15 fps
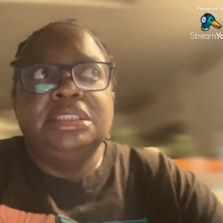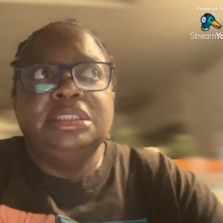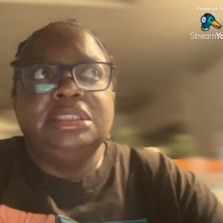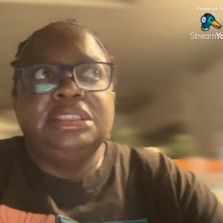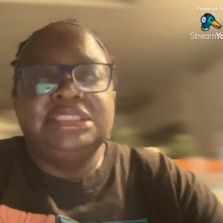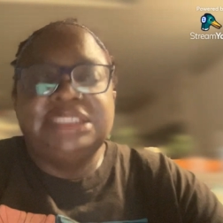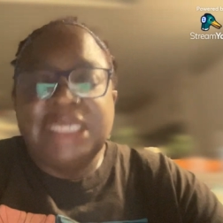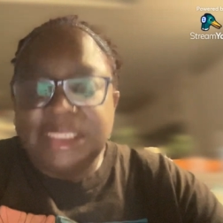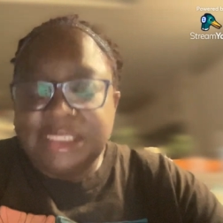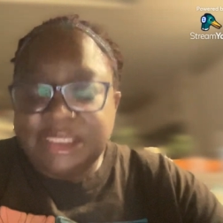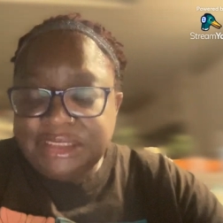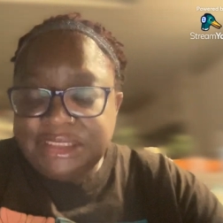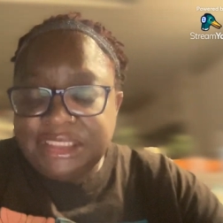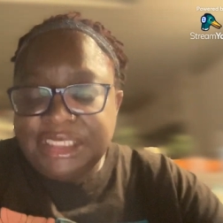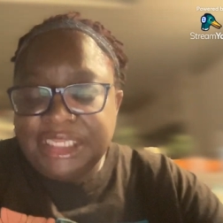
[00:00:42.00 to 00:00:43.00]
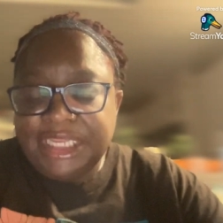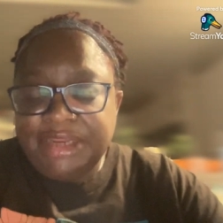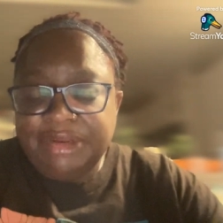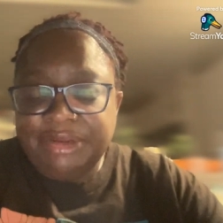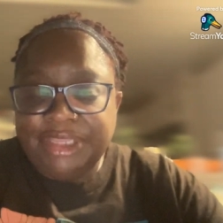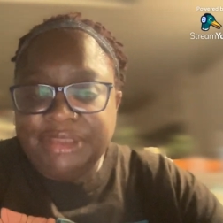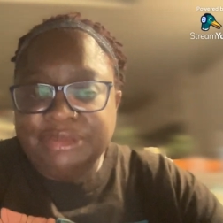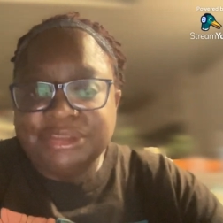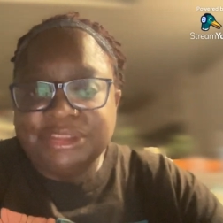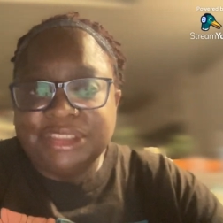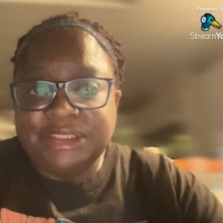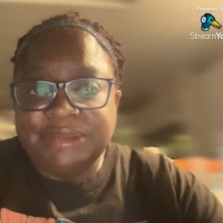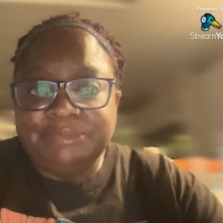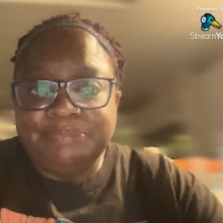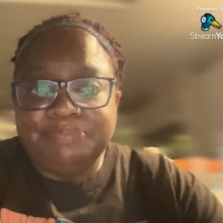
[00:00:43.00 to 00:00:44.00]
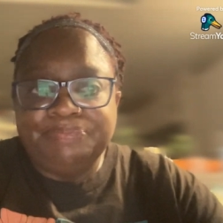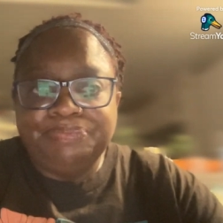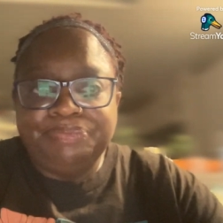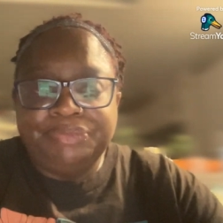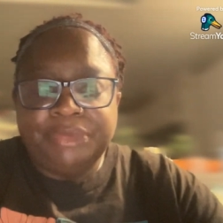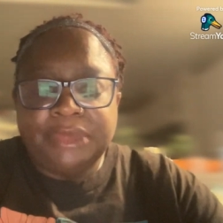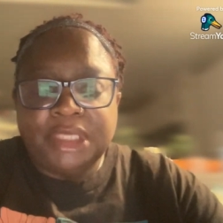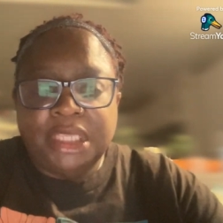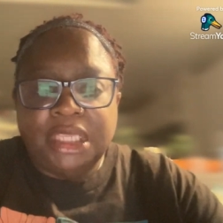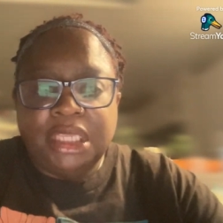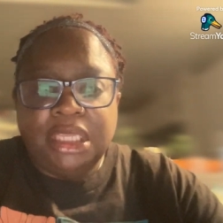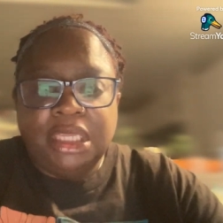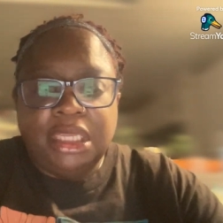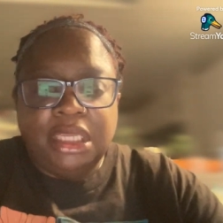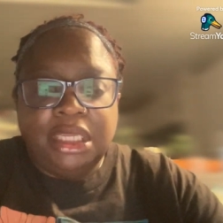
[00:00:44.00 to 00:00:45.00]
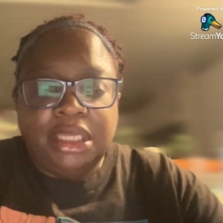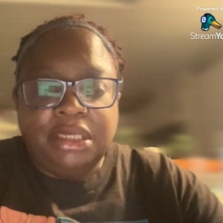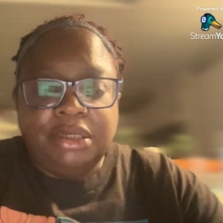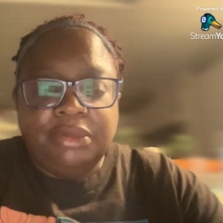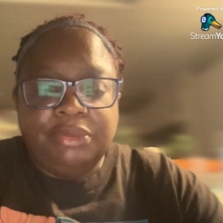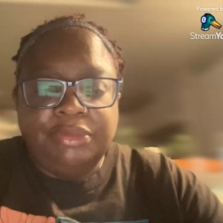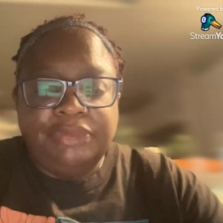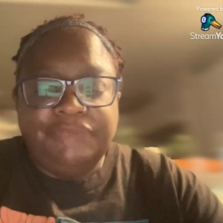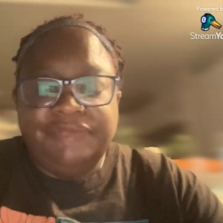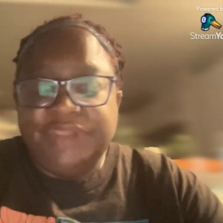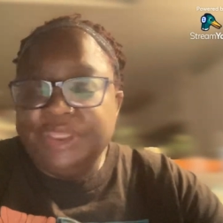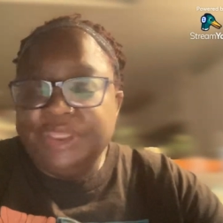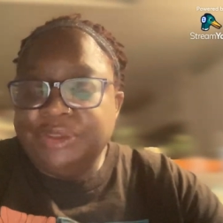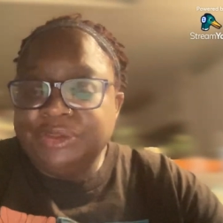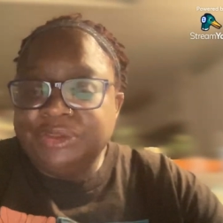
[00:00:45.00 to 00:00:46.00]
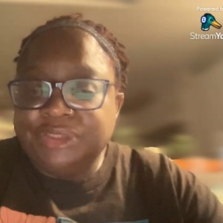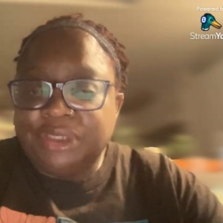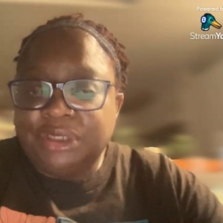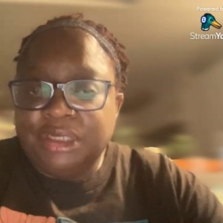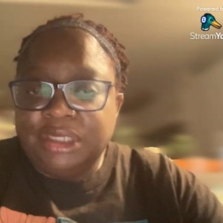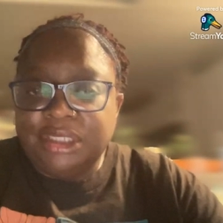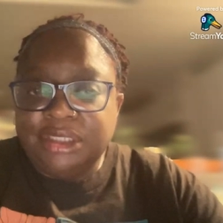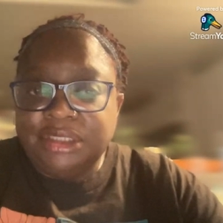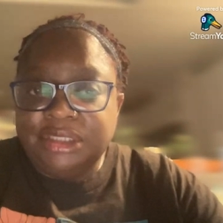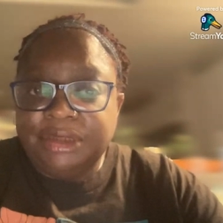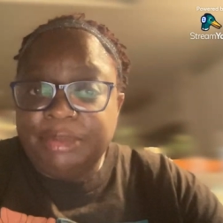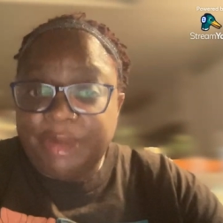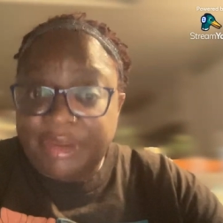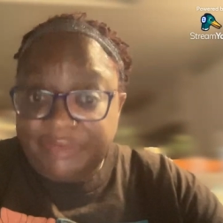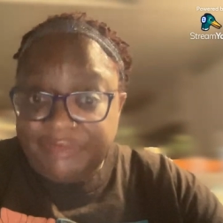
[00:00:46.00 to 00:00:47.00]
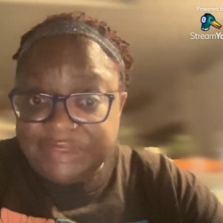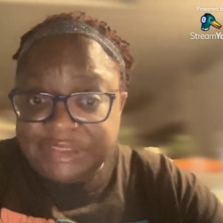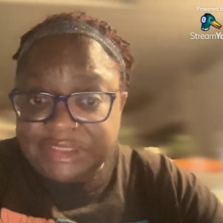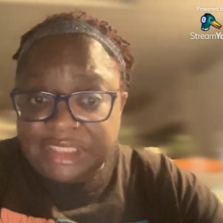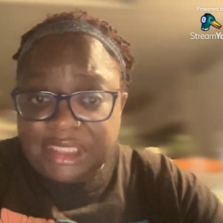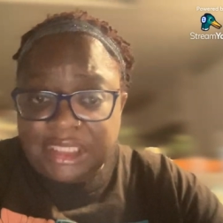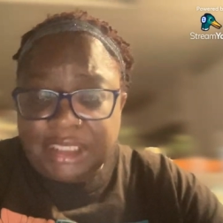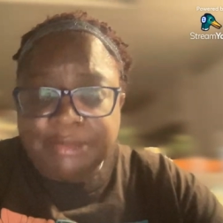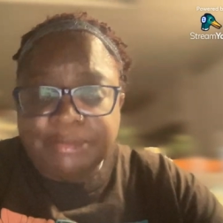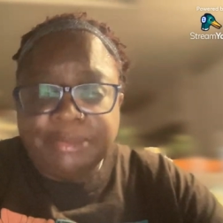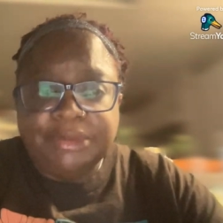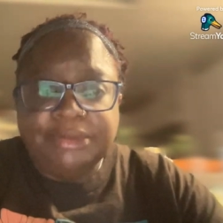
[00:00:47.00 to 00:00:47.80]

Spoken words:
the talented Keri Hilson revealed on The Breakfast Club,